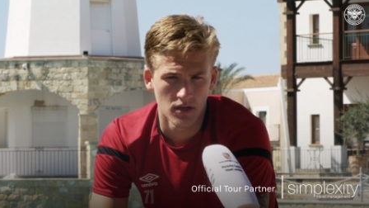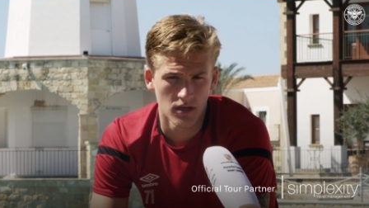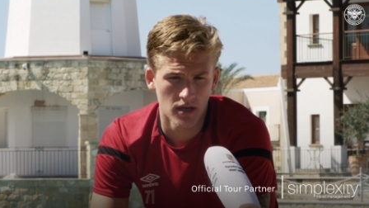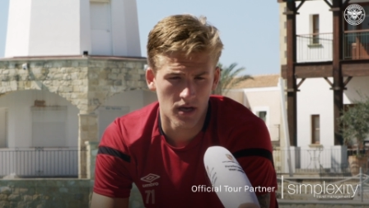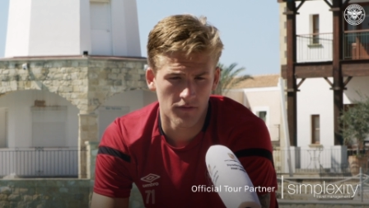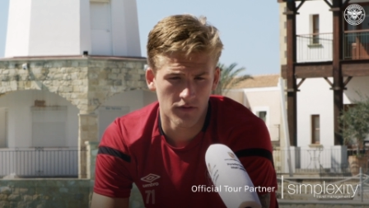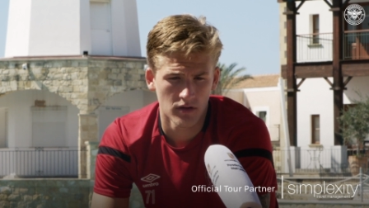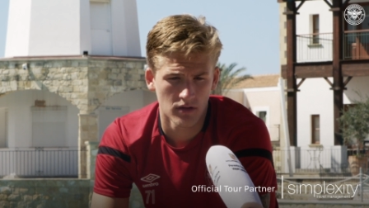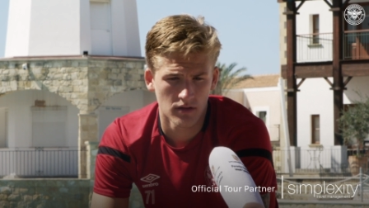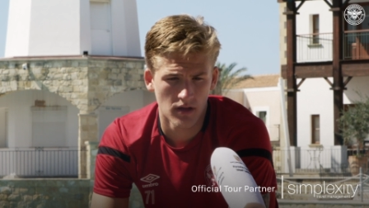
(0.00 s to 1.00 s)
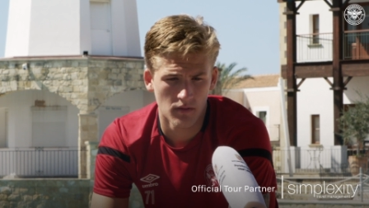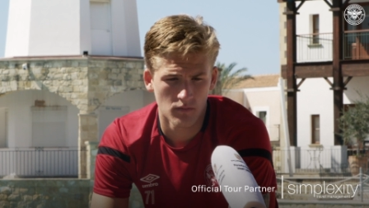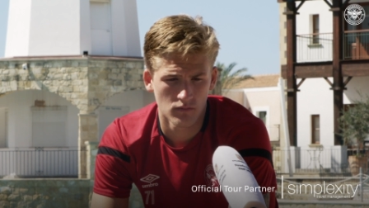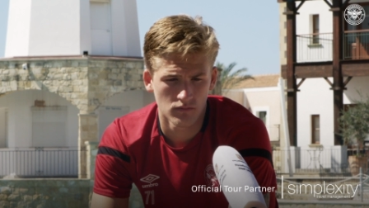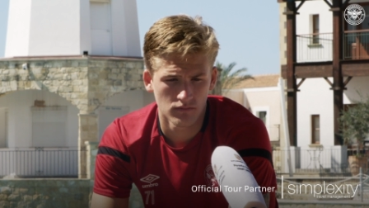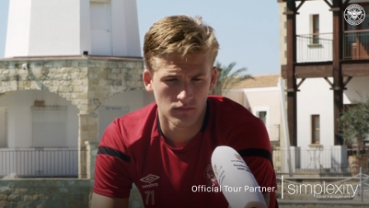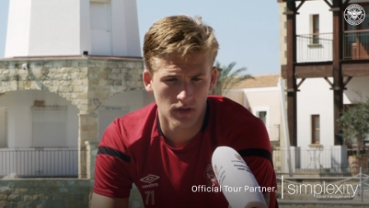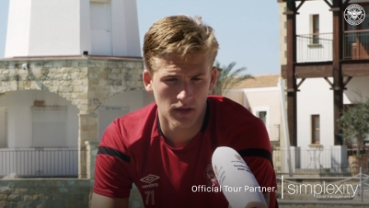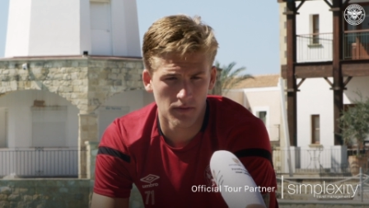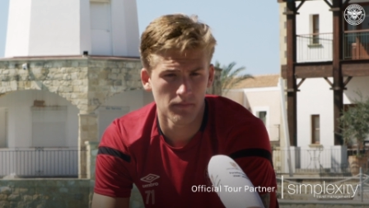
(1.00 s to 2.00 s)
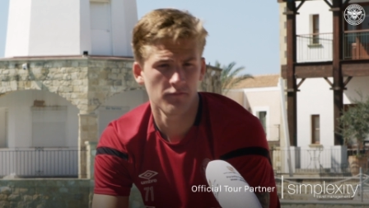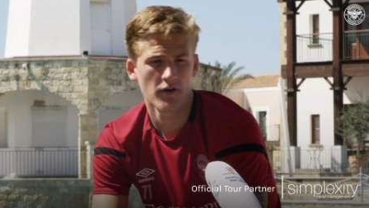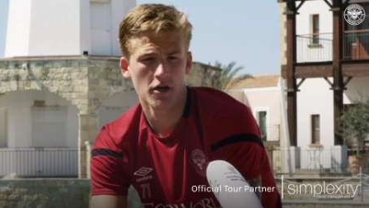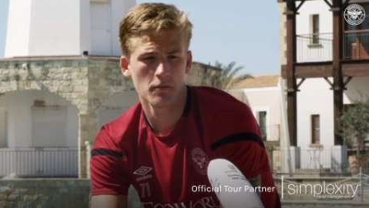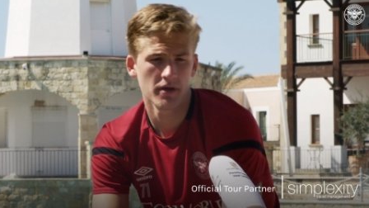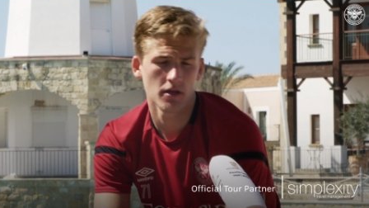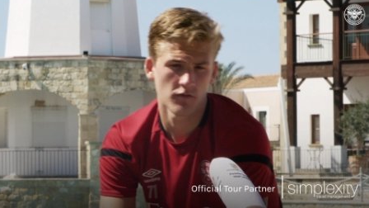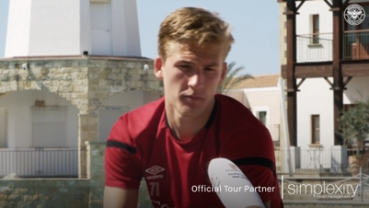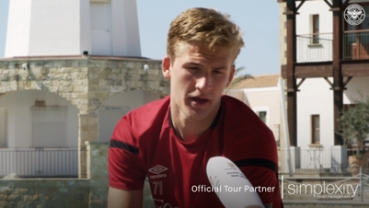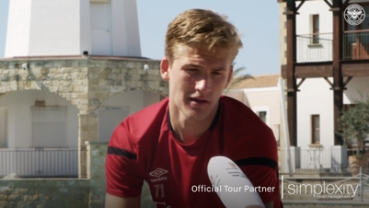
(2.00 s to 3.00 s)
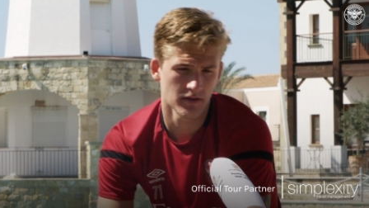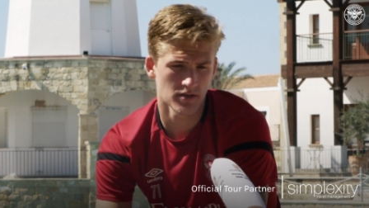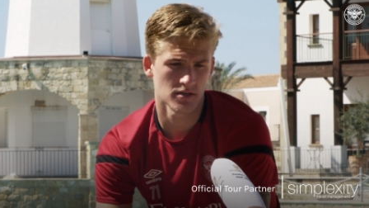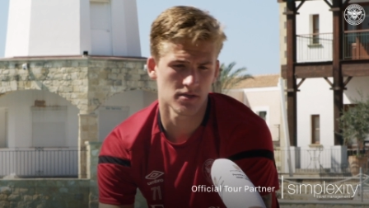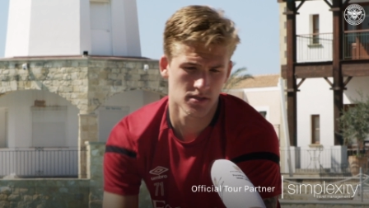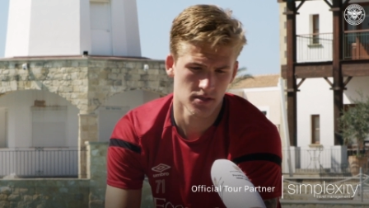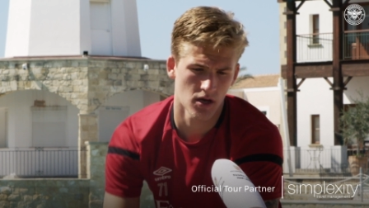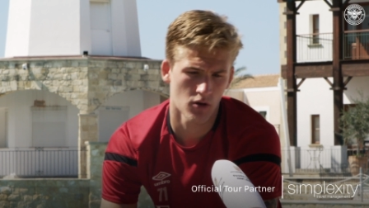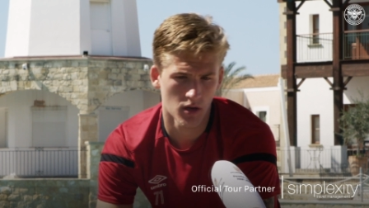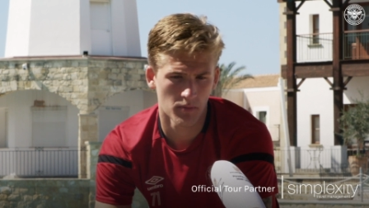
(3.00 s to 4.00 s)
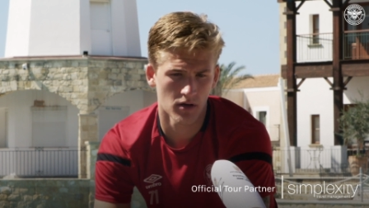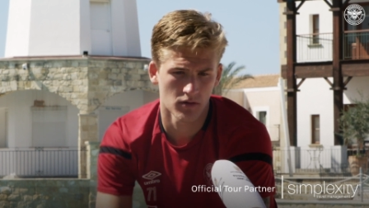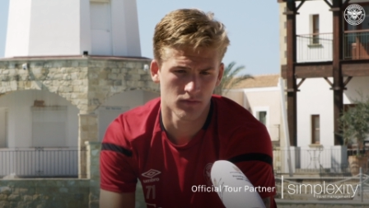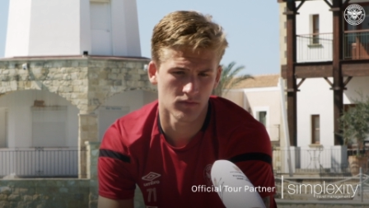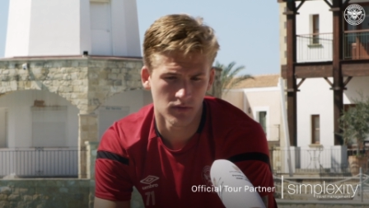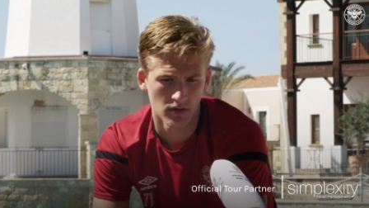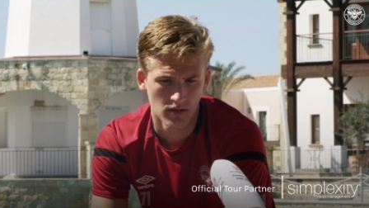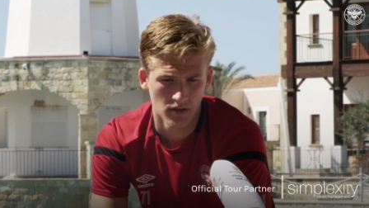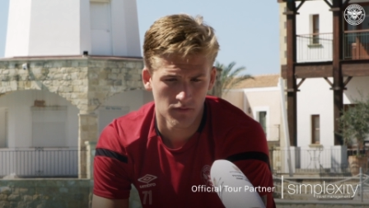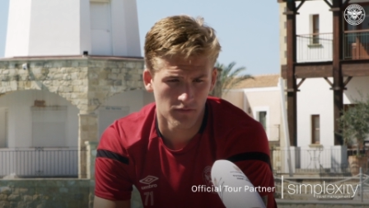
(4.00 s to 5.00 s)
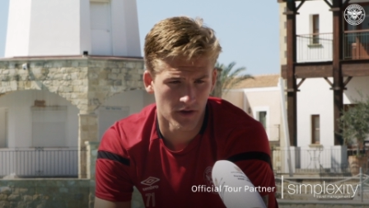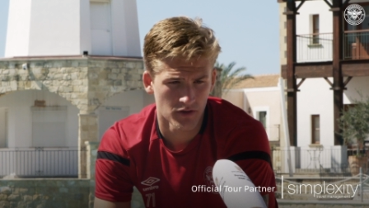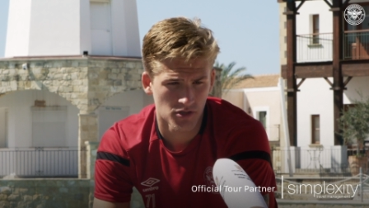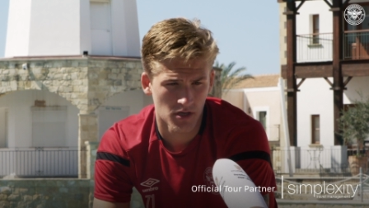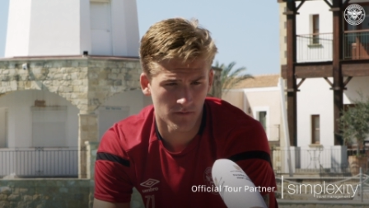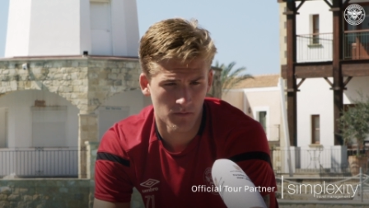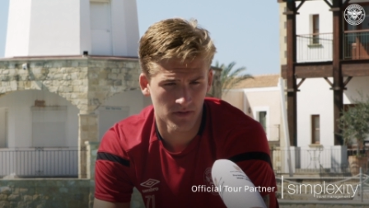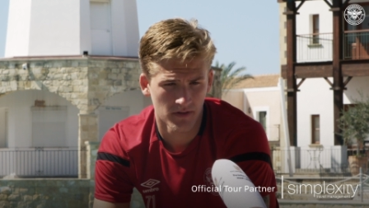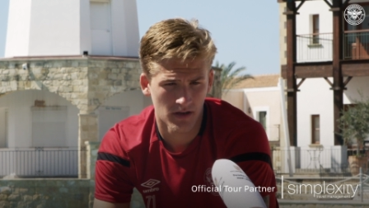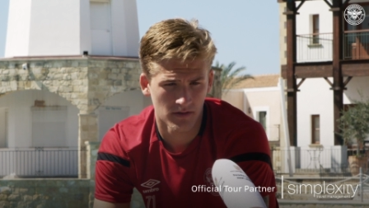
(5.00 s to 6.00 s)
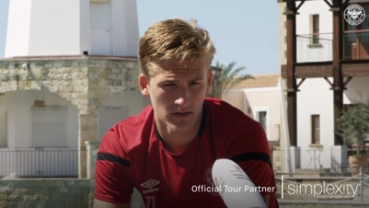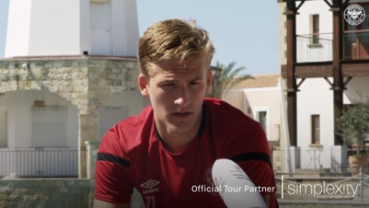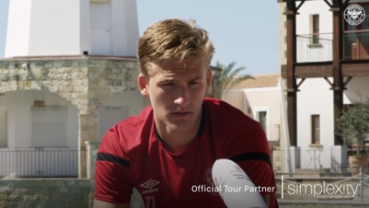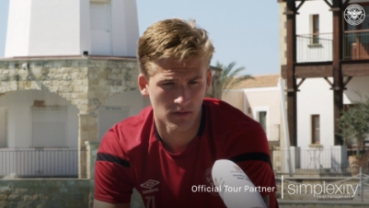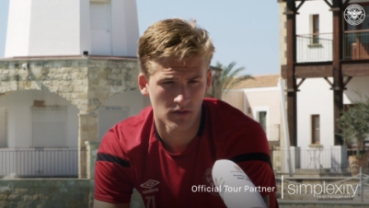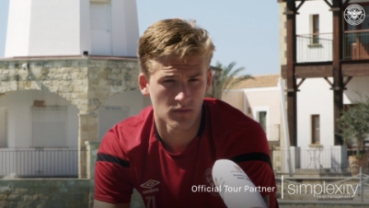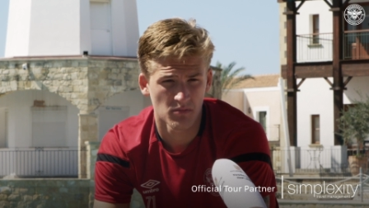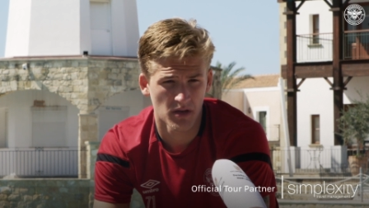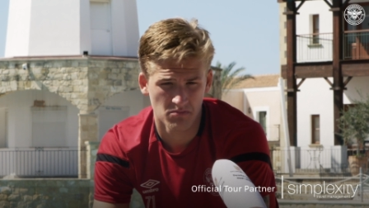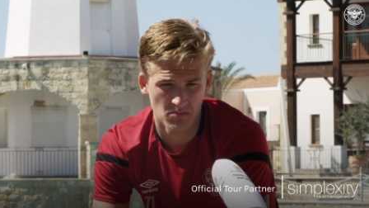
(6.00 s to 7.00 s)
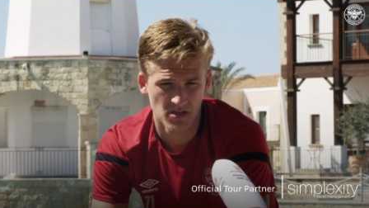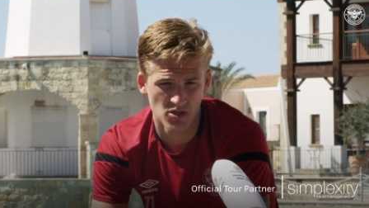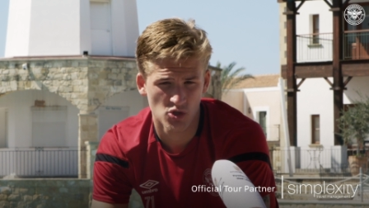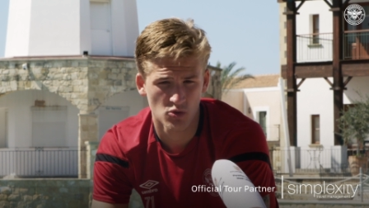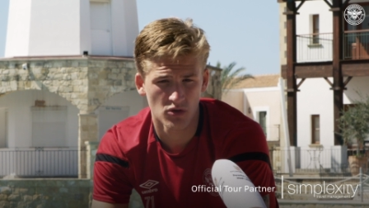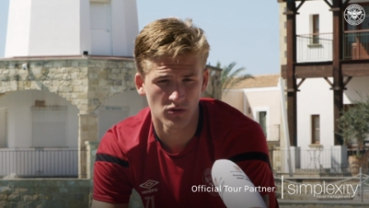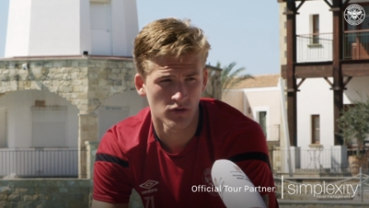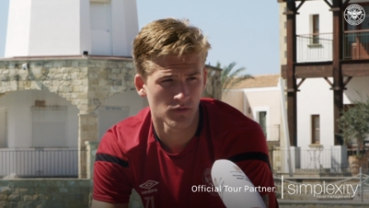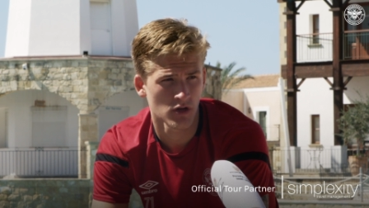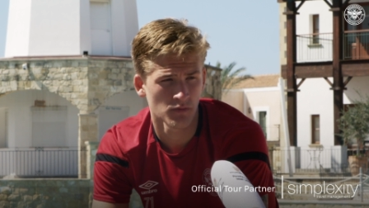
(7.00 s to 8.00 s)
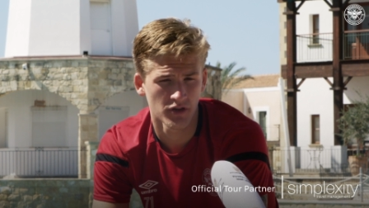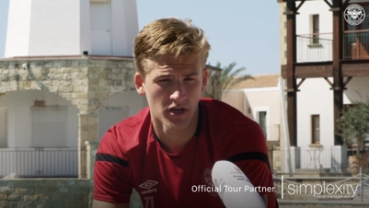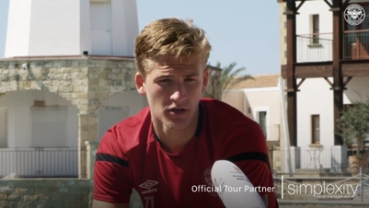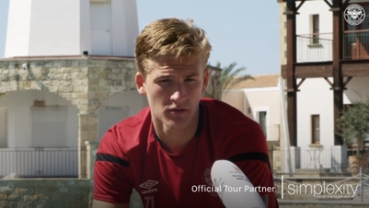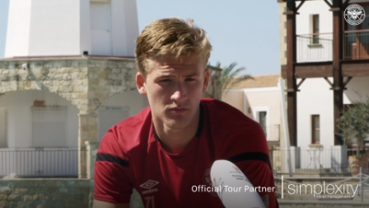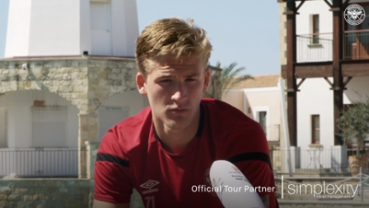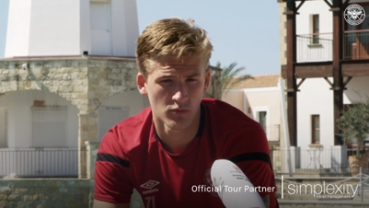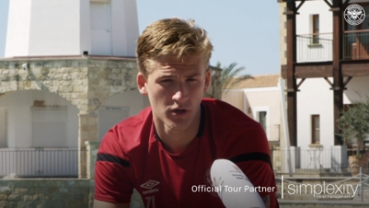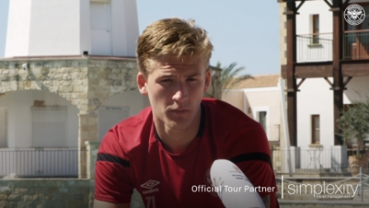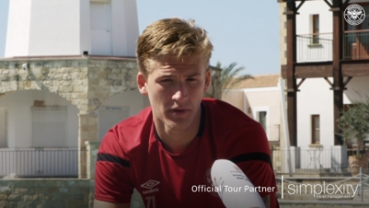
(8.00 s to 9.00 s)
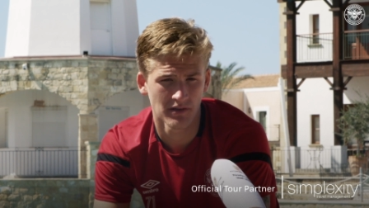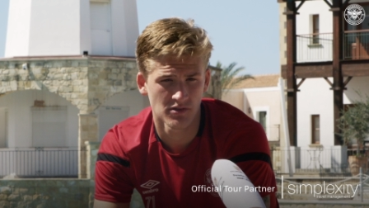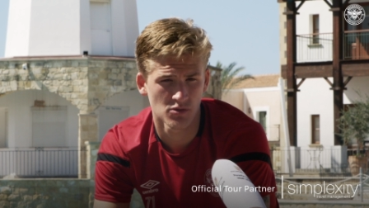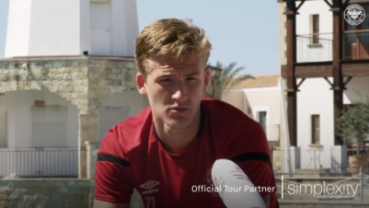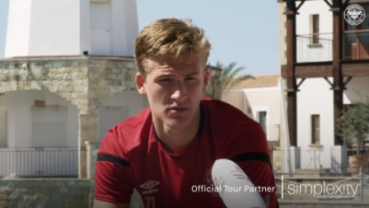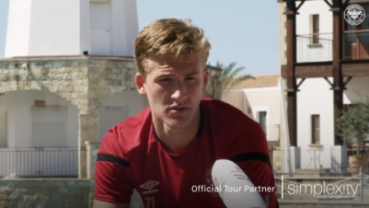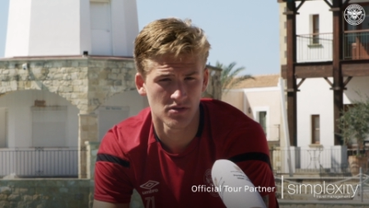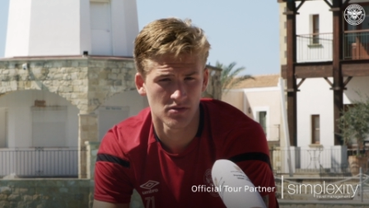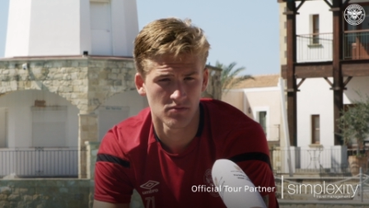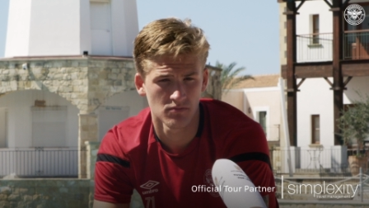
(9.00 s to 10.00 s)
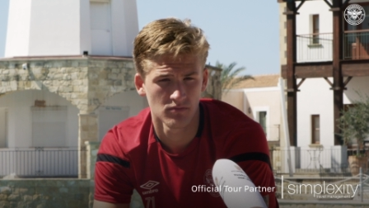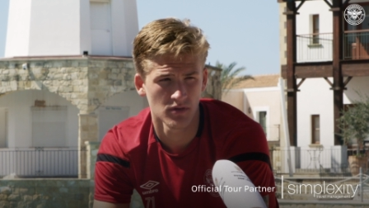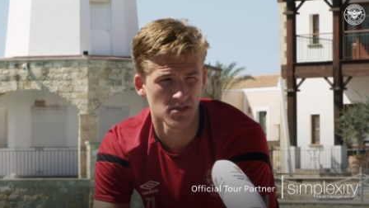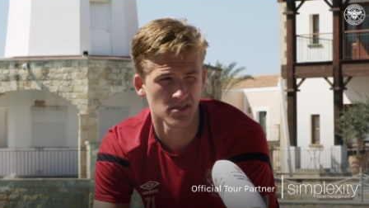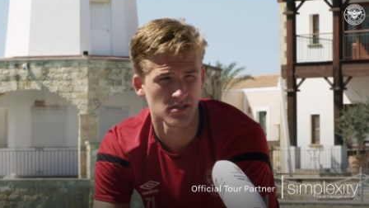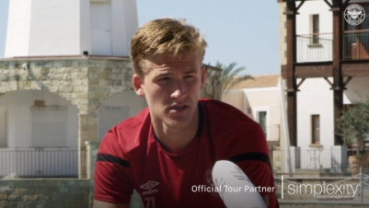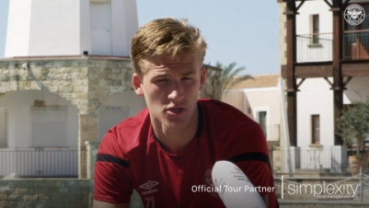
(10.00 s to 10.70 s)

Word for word: Yeah, I think that the final bit of penalties is all about find yourself mentality and like as a squad can come together and win on penalties is, is, is an